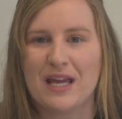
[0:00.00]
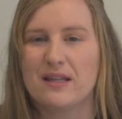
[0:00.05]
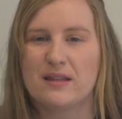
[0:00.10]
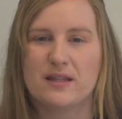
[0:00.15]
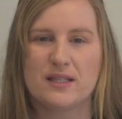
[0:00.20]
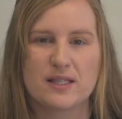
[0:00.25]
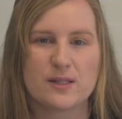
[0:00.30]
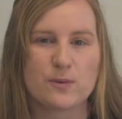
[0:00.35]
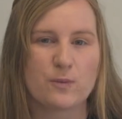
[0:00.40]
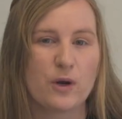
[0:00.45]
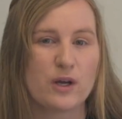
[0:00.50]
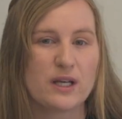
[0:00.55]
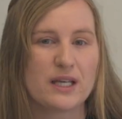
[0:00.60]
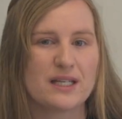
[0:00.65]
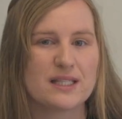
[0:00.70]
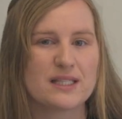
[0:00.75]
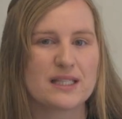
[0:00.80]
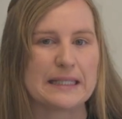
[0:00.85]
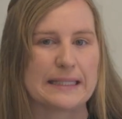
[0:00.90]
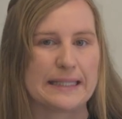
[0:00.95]
This is where it
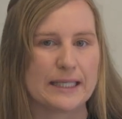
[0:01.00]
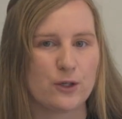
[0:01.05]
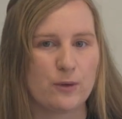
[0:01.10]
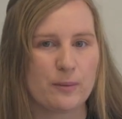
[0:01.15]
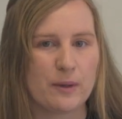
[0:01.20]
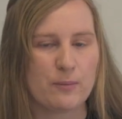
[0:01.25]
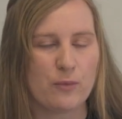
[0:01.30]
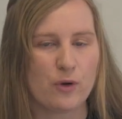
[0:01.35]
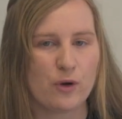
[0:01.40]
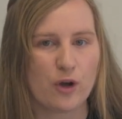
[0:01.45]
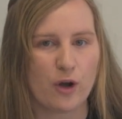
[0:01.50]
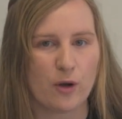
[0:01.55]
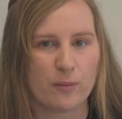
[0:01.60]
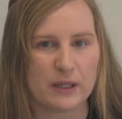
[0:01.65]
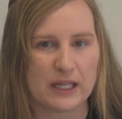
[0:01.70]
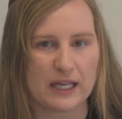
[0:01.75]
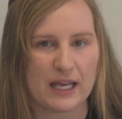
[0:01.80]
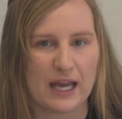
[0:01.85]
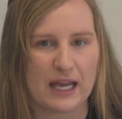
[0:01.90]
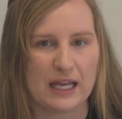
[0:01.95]
gets a little bit more
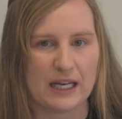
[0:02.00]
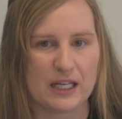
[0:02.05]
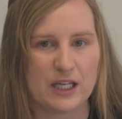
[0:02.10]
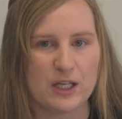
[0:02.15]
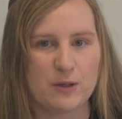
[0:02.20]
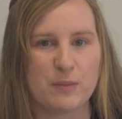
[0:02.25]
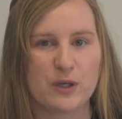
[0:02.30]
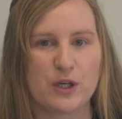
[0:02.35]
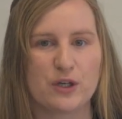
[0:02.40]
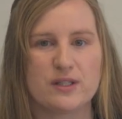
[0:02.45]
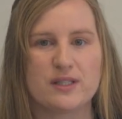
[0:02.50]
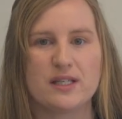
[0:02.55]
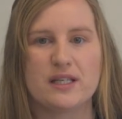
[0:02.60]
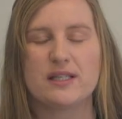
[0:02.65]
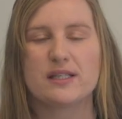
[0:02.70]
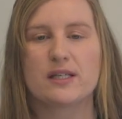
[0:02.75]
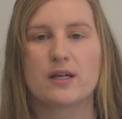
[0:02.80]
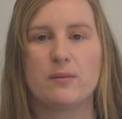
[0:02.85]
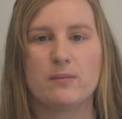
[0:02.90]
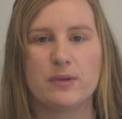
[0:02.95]
complicated because it
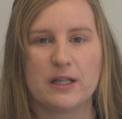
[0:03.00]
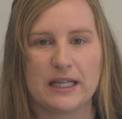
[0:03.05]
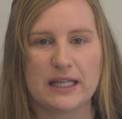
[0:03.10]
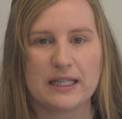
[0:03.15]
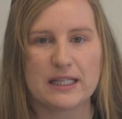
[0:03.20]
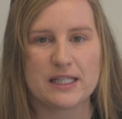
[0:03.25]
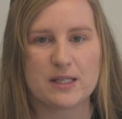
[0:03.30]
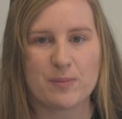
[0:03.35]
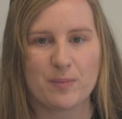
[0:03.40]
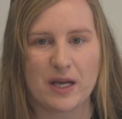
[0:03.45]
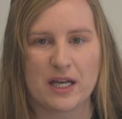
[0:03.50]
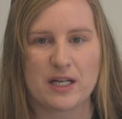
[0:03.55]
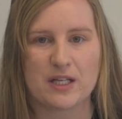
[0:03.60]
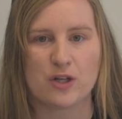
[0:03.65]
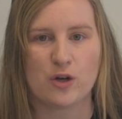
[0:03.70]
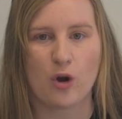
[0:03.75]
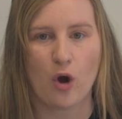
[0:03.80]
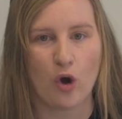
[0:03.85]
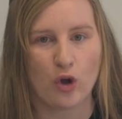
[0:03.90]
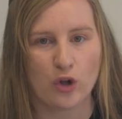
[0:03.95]
is completely
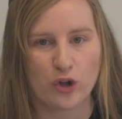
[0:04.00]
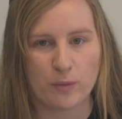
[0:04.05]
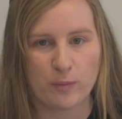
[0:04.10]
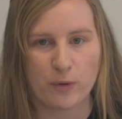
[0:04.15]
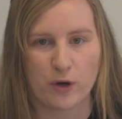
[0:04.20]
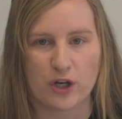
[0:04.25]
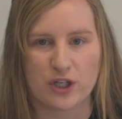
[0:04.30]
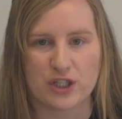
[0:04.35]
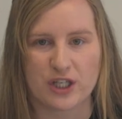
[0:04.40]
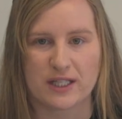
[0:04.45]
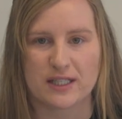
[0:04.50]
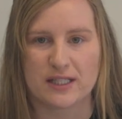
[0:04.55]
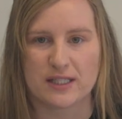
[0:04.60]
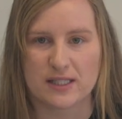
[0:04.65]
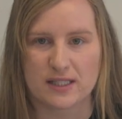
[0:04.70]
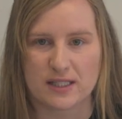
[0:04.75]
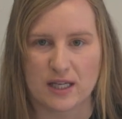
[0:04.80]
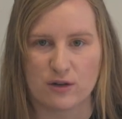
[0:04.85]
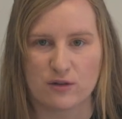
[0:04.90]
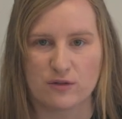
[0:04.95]
dependent on the project
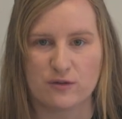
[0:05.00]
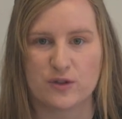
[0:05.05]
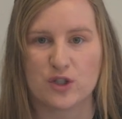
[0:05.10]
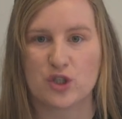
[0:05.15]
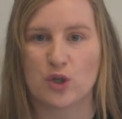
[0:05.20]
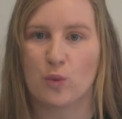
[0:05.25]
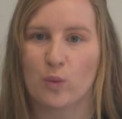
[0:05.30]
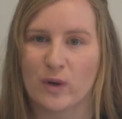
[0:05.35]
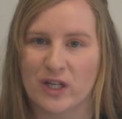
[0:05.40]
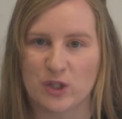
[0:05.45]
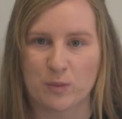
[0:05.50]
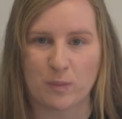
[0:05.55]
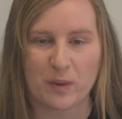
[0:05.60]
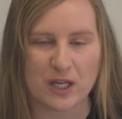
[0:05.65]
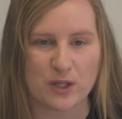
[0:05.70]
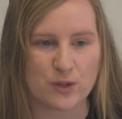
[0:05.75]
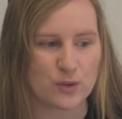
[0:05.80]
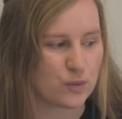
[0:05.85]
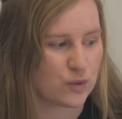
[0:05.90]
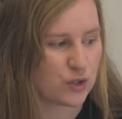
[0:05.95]
itself to which
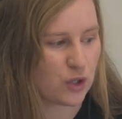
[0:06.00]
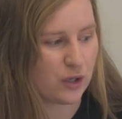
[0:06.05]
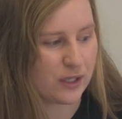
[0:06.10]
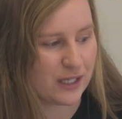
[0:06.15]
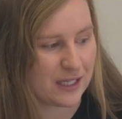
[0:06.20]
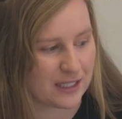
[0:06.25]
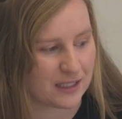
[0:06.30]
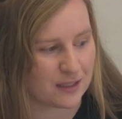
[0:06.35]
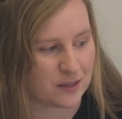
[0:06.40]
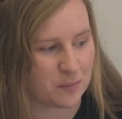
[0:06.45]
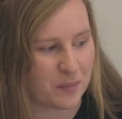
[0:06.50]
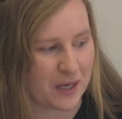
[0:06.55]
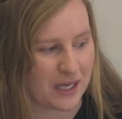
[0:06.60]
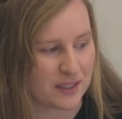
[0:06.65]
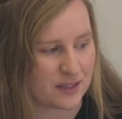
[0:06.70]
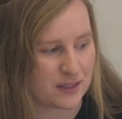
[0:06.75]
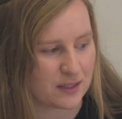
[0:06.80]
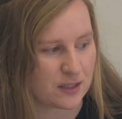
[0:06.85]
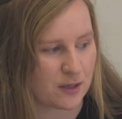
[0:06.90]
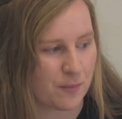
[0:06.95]
pixel dot is
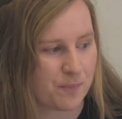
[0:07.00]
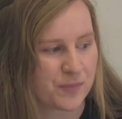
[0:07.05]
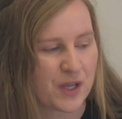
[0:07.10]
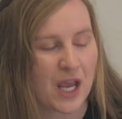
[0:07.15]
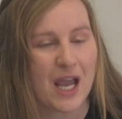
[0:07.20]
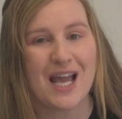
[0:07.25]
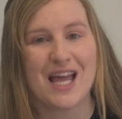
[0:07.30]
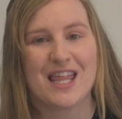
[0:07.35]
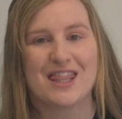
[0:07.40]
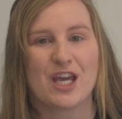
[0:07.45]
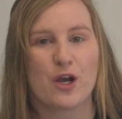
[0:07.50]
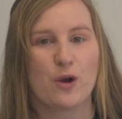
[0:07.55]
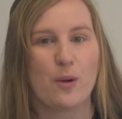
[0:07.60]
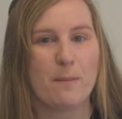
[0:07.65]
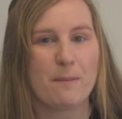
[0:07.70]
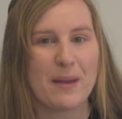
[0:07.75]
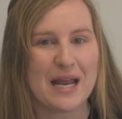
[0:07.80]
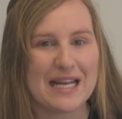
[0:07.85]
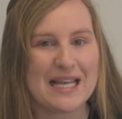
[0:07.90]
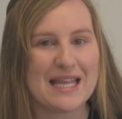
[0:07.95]
best. There are
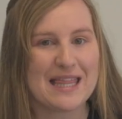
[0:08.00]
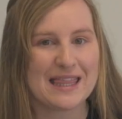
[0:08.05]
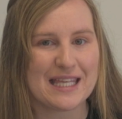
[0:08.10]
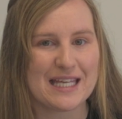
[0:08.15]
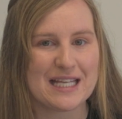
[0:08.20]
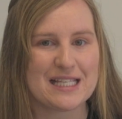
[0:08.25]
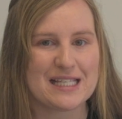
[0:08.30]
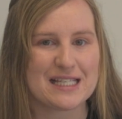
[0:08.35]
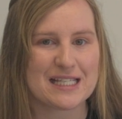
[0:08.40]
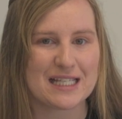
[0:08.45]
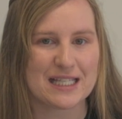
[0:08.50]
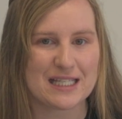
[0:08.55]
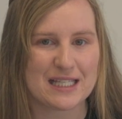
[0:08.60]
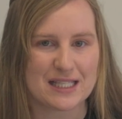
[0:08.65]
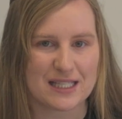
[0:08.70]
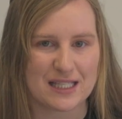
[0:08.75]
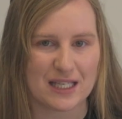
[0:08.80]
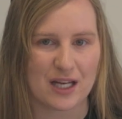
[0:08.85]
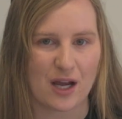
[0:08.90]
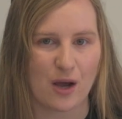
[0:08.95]
many things to
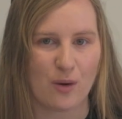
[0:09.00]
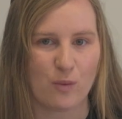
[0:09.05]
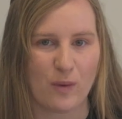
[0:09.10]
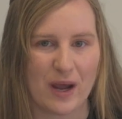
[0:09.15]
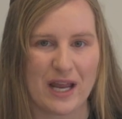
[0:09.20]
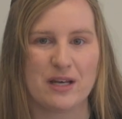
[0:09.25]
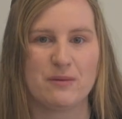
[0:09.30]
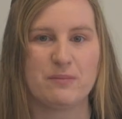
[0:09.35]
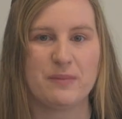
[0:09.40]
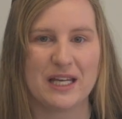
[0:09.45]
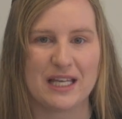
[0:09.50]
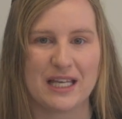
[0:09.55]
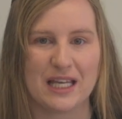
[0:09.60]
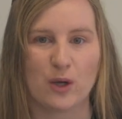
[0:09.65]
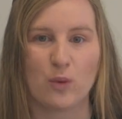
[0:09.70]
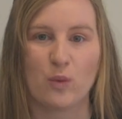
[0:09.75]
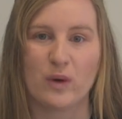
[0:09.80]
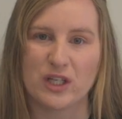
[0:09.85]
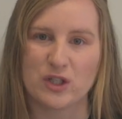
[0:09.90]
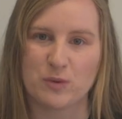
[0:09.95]
consider when
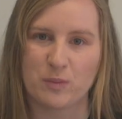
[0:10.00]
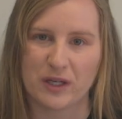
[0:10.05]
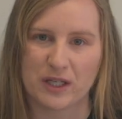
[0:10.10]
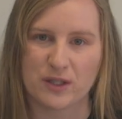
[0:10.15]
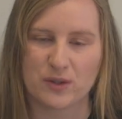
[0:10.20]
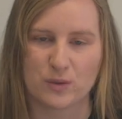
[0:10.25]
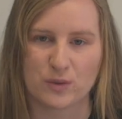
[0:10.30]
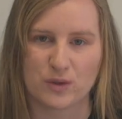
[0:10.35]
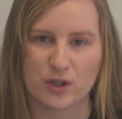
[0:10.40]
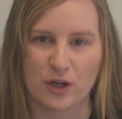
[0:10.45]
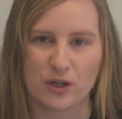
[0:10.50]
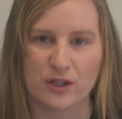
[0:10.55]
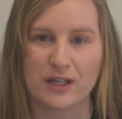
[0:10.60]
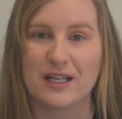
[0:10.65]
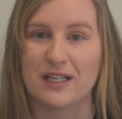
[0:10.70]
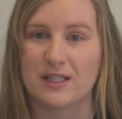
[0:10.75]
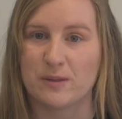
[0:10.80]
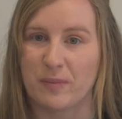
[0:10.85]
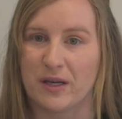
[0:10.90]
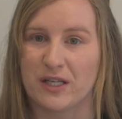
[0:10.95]
picking which pixel dot
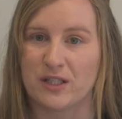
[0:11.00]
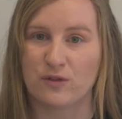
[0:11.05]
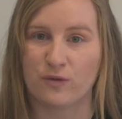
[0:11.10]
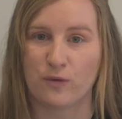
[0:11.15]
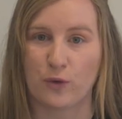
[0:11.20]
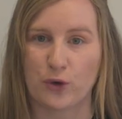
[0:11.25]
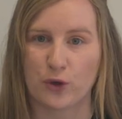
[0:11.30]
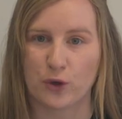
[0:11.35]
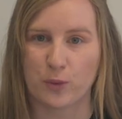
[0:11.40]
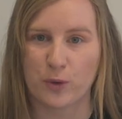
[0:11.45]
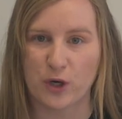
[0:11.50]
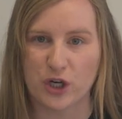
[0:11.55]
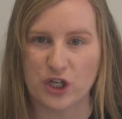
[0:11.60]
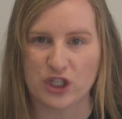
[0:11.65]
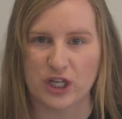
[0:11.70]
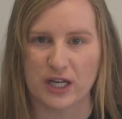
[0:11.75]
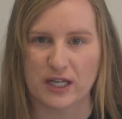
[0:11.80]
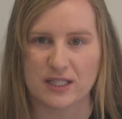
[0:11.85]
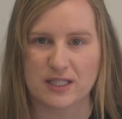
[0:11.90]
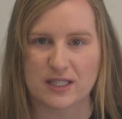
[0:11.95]
is best for your
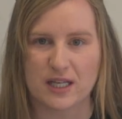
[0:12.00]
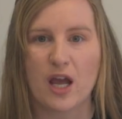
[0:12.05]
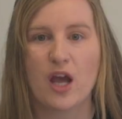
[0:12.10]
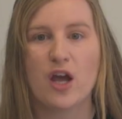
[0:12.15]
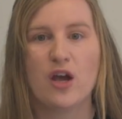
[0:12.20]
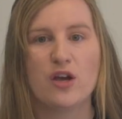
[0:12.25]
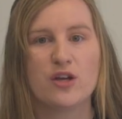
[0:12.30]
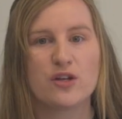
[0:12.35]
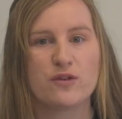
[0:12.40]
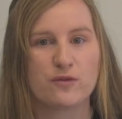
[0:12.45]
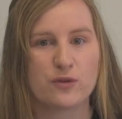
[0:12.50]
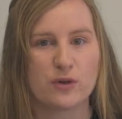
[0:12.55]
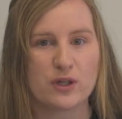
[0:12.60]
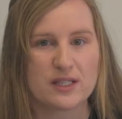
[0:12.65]
project. For